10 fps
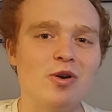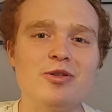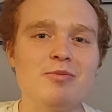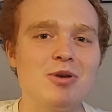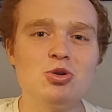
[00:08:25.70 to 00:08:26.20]
where
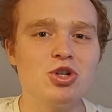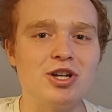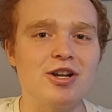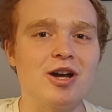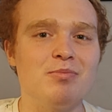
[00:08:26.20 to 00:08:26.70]
the
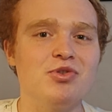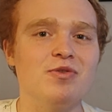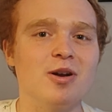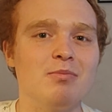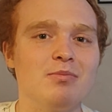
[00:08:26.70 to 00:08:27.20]
motion comes
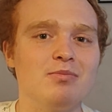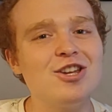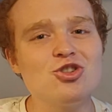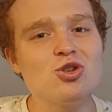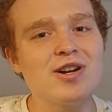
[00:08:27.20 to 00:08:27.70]
from.
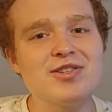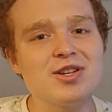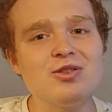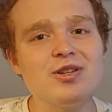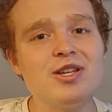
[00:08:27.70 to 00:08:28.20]

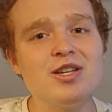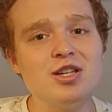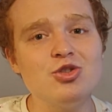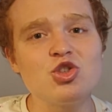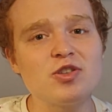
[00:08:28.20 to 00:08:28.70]
Interestingly,
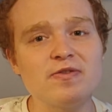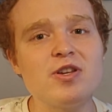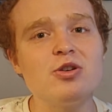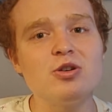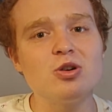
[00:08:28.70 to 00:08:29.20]
each
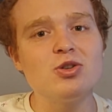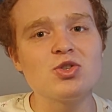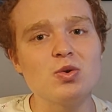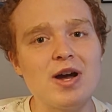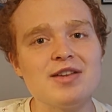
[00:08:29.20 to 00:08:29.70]
sphere
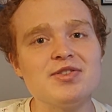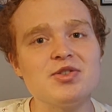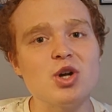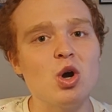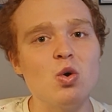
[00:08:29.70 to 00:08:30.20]
also has
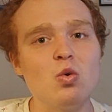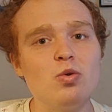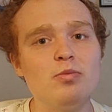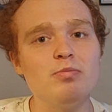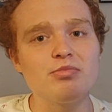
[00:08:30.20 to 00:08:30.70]
its
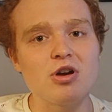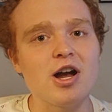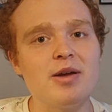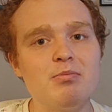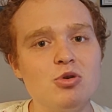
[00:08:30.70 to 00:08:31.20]
own
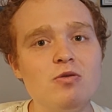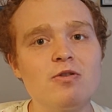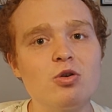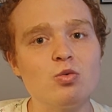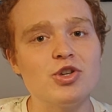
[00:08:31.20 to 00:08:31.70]
prime
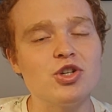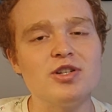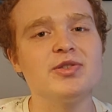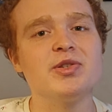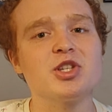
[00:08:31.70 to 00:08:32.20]
mover which
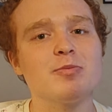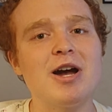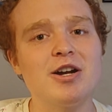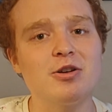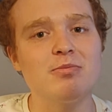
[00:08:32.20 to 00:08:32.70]
it is
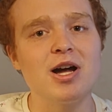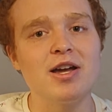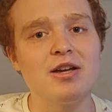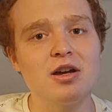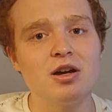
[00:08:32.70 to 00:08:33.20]
inspired by.